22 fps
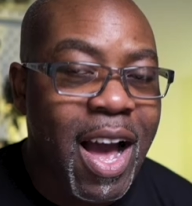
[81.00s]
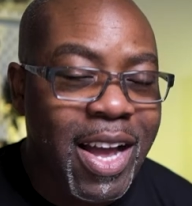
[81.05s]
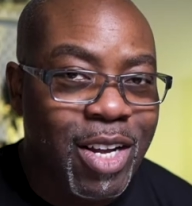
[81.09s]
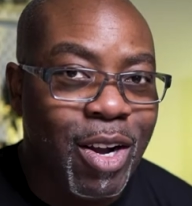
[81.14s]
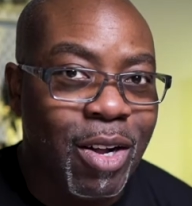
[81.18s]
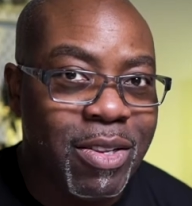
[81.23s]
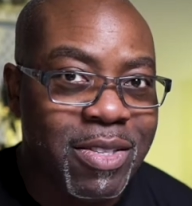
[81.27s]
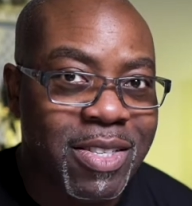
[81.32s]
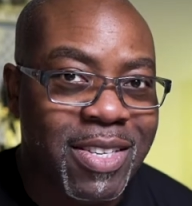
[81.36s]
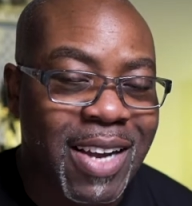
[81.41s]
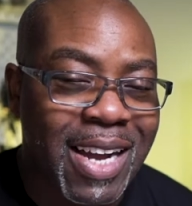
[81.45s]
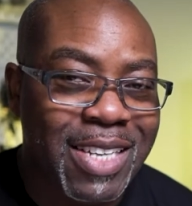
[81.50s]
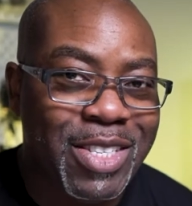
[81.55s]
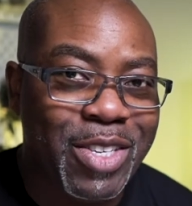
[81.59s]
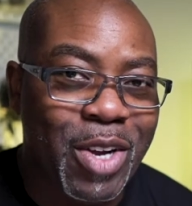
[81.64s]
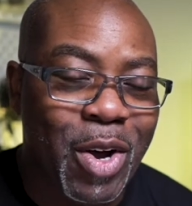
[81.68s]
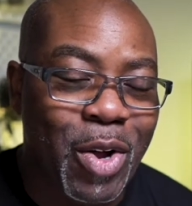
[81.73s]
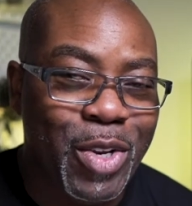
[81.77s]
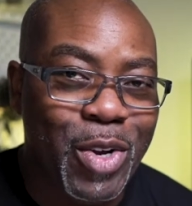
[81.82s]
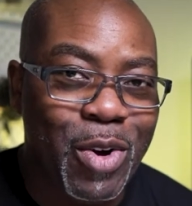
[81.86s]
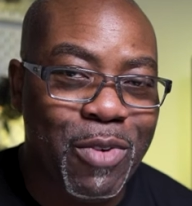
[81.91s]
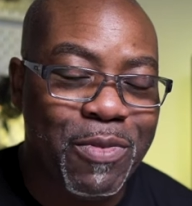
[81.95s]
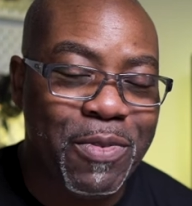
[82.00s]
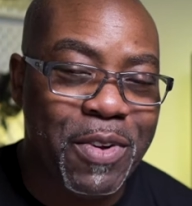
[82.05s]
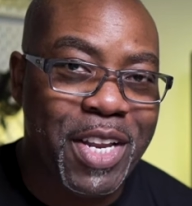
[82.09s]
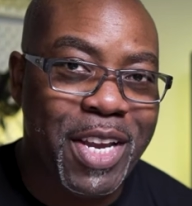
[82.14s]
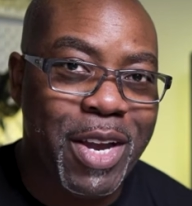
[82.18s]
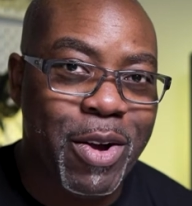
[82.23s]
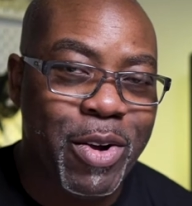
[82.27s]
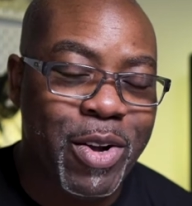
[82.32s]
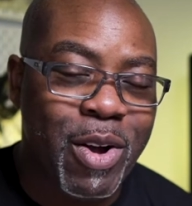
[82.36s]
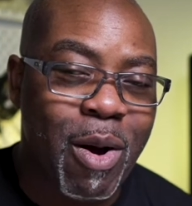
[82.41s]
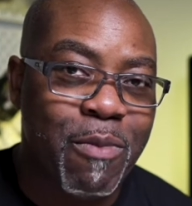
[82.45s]
contact on your
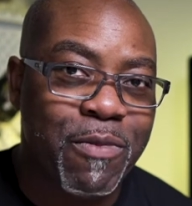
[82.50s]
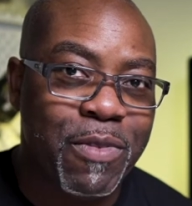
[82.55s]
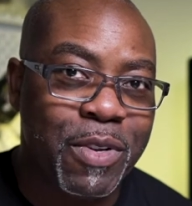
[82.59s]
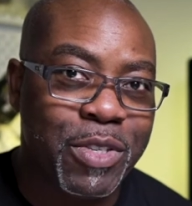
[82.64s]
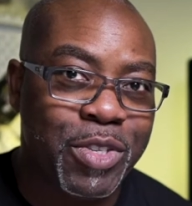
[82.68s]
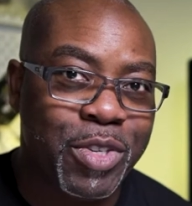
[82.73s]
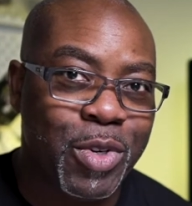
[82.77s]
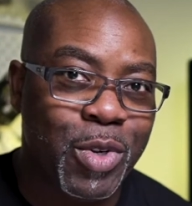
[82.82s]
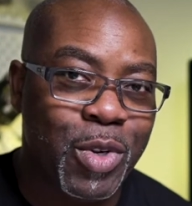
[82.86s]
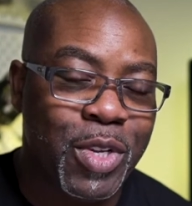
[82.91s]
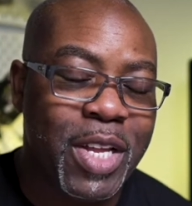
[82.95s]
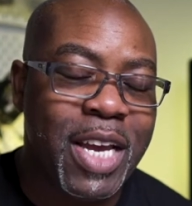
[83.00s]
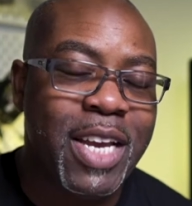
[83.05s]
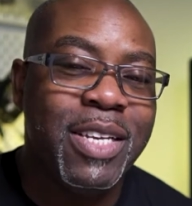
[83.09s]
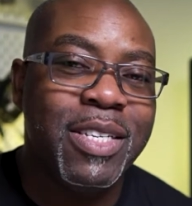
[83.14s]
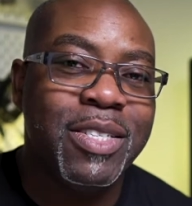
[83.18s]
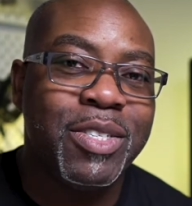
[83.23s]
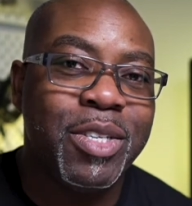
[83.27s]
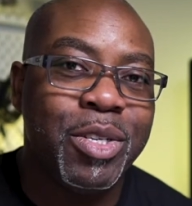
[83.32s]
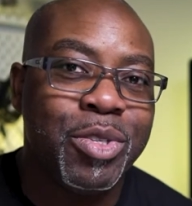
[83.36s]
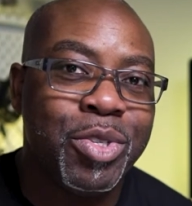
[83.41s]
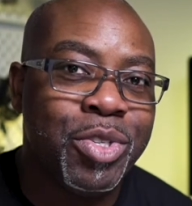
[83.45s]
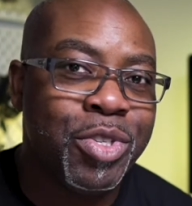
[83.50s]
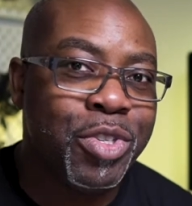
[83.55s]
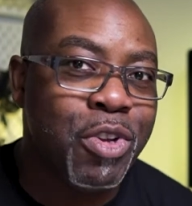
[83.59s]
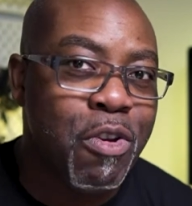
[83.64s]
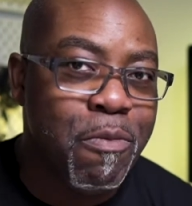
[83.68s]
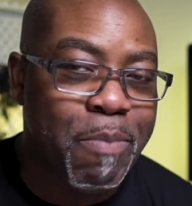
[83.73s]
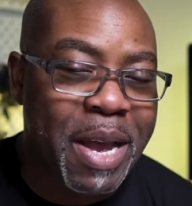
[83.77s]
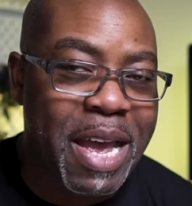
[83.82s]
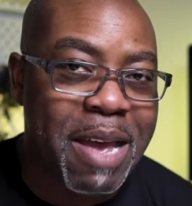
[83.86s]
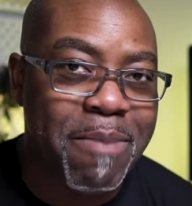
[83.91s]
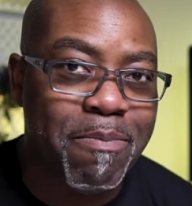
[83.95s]
video conference call is
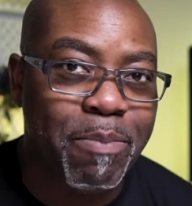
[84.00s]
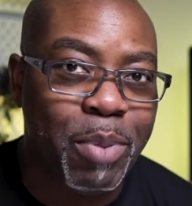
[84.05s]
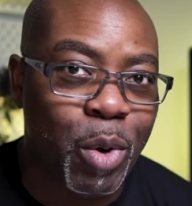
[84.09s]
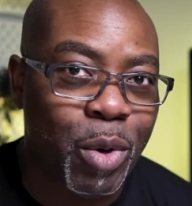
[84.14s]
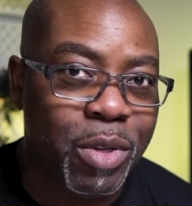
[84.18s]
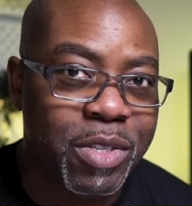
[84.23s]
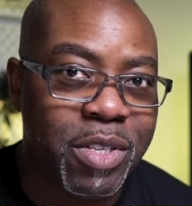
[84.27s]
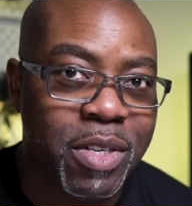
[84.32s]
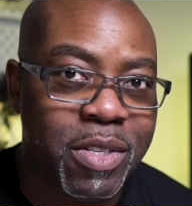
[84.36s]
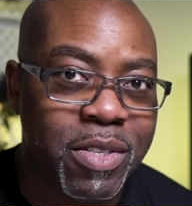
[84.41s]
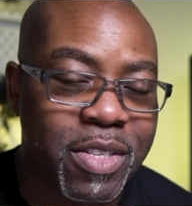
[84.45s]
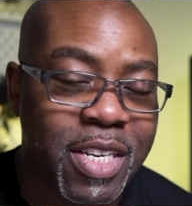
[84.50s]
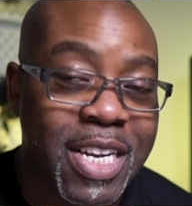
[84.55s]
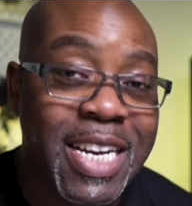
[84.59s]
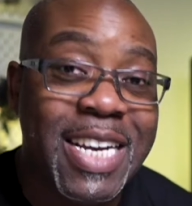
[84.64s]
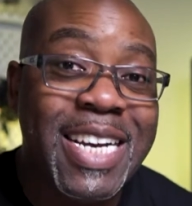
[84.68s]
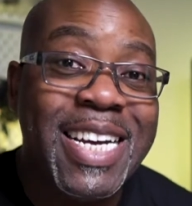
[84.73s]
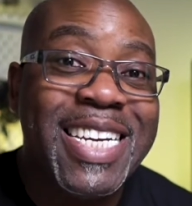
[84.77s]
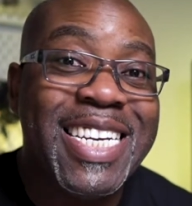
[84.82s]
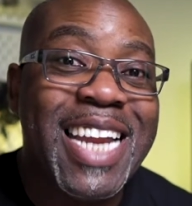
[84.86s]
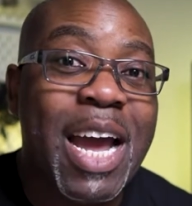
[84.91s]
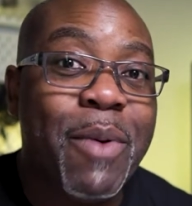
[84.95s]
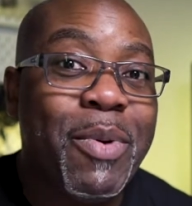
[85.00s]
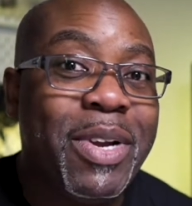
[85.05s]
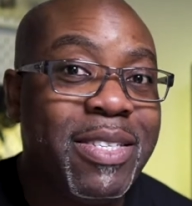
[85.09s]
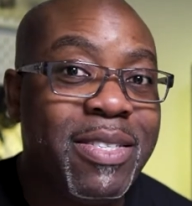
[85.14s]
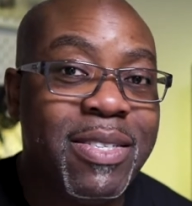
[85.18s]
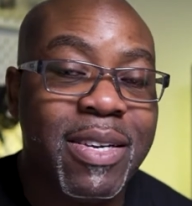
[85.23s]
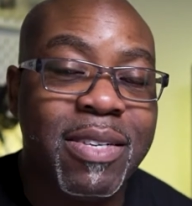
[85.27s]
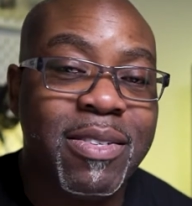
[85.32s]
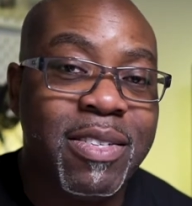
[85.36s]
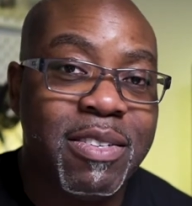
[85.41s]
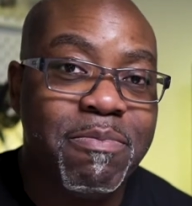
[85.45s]
super important. Now, it
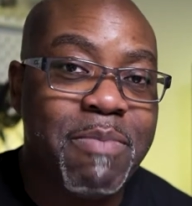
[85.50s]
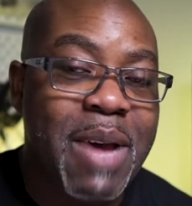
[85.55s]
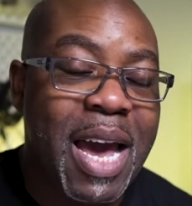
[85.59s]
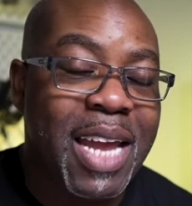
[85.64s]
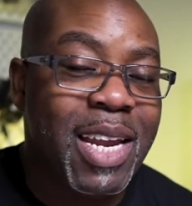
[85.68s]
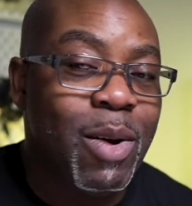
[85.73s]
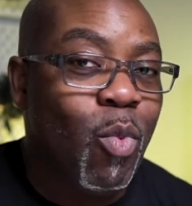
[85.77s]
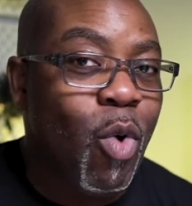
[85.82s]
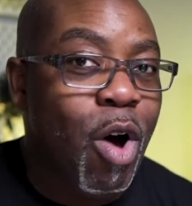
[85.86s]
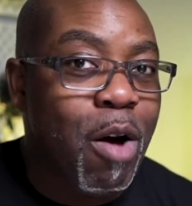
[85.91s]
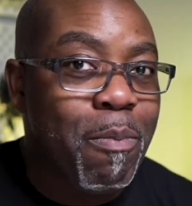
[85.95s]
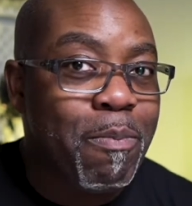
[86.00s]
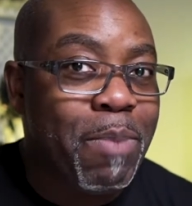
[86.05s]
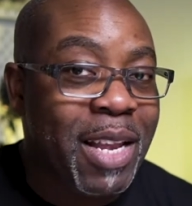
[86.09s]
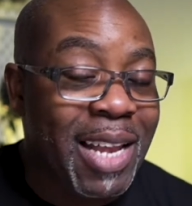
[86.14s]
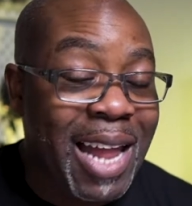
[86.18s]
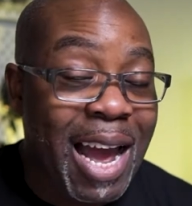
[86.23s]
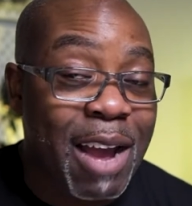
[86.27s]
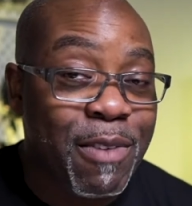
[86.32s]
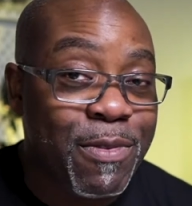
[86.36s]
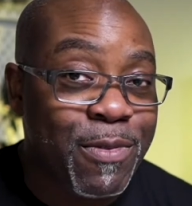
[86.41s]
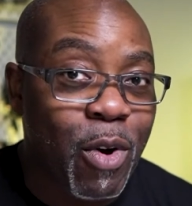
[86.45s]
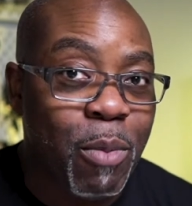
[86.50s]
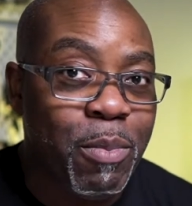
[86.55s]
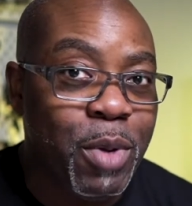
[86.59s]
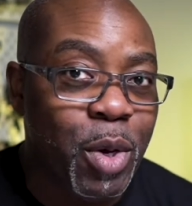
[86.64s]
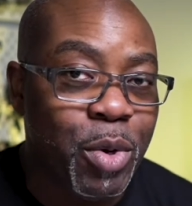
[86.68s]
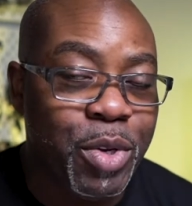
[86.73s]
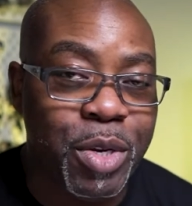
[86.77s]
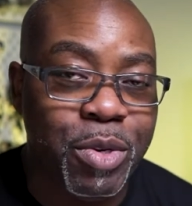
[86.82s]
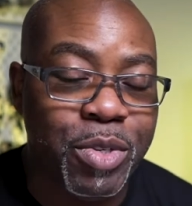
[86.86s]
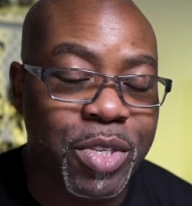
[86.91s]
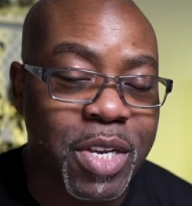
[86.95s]
doesn't matter what platform
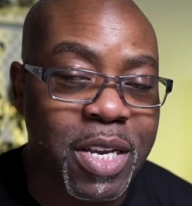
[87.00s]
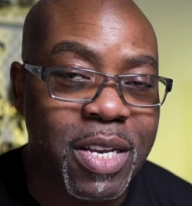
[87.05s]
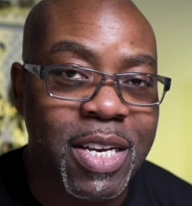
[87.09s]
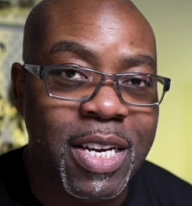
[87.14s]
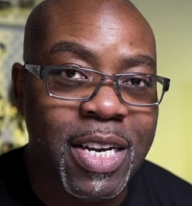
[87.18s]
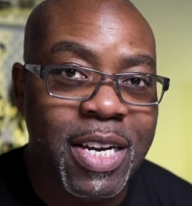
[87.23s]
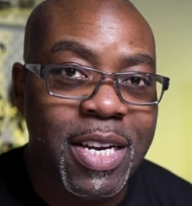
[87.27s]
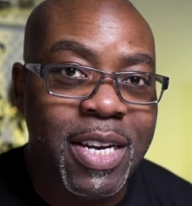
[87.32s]
you're using.